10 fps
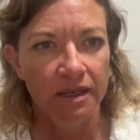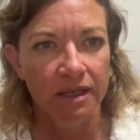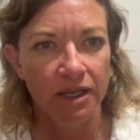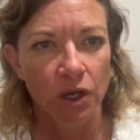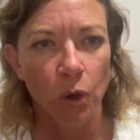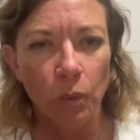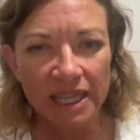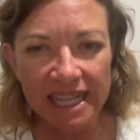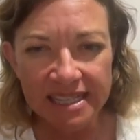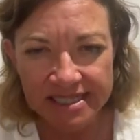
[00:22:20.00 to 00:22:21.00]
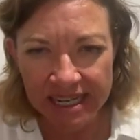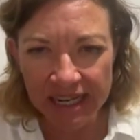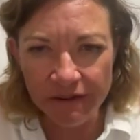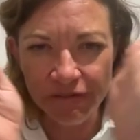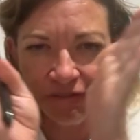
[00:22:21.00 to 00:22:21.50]
coalescing
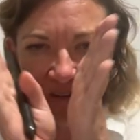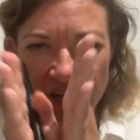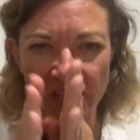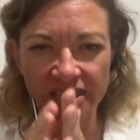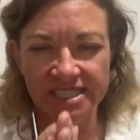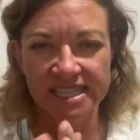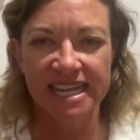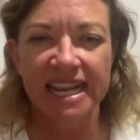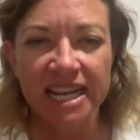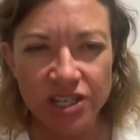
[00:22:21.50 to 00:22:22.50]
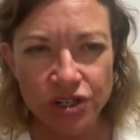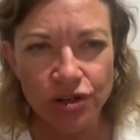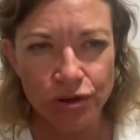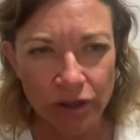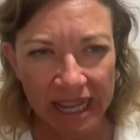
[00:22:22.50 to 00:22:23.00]
in a funnel into the
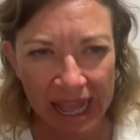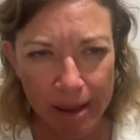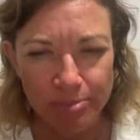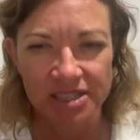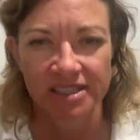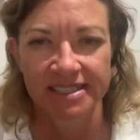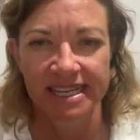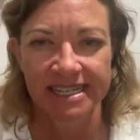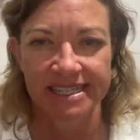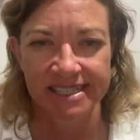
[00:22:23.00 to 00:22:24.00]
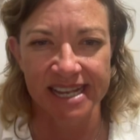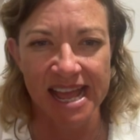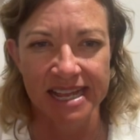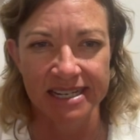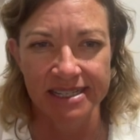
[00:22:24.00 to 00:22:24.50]
internal capsule as they
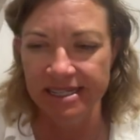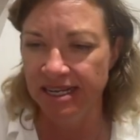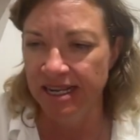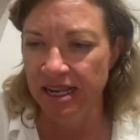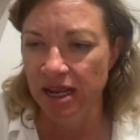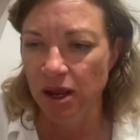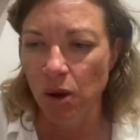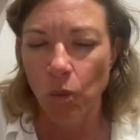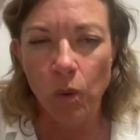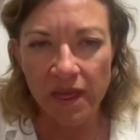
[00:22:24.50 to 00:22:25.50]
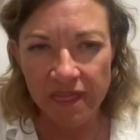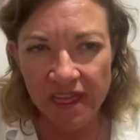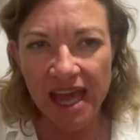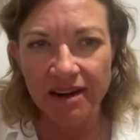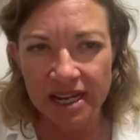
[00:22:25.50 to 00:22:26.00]
descend. What
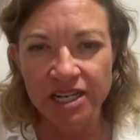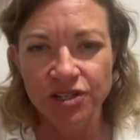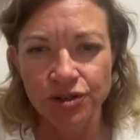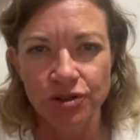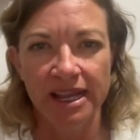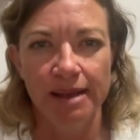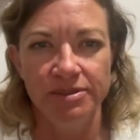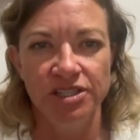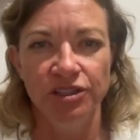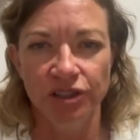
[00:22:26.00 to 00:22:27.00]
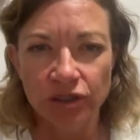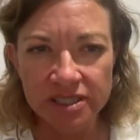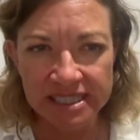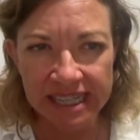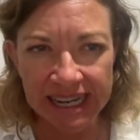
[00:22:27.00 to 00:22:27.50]
that internal capsule
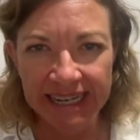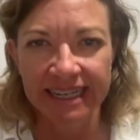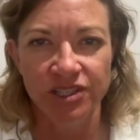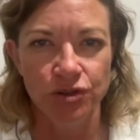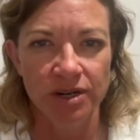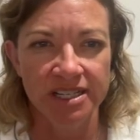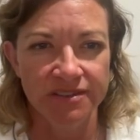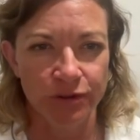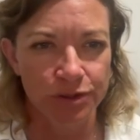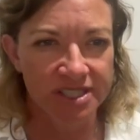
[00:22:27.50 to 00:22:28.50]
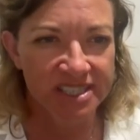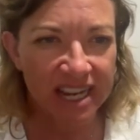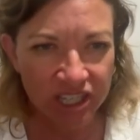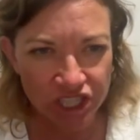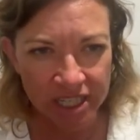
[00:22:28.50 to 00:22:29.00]
looks like in transverse
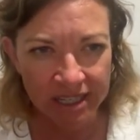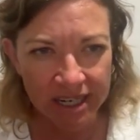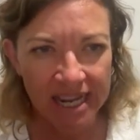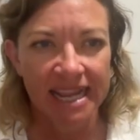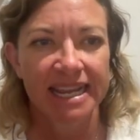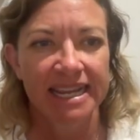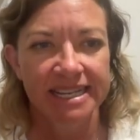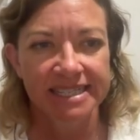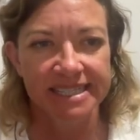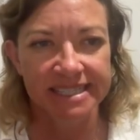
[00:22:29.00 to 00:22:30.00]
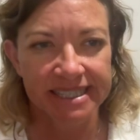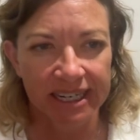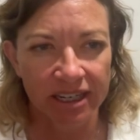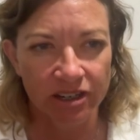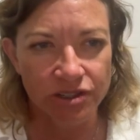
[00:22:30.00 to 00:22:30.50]
section is this
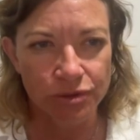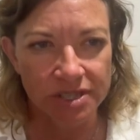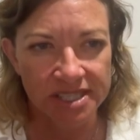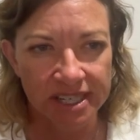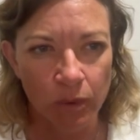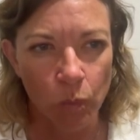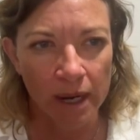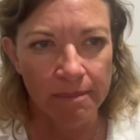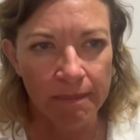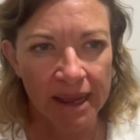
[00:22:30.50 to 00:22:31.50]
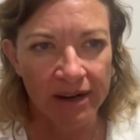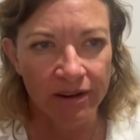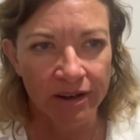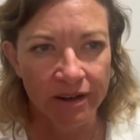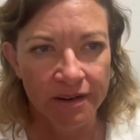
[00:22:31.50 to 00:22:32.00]
characteristic white
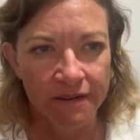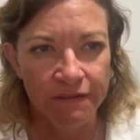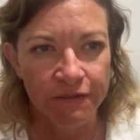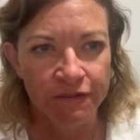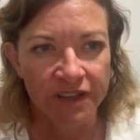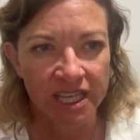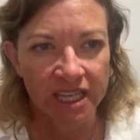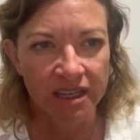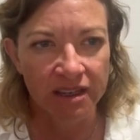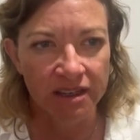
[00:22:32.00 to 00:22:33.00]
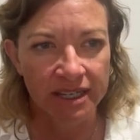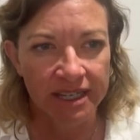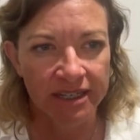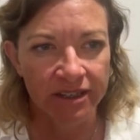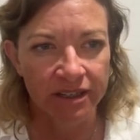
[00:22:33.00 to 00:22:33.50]
matter V
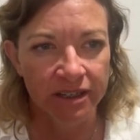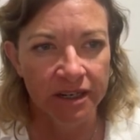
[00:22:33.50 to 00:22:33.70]
here.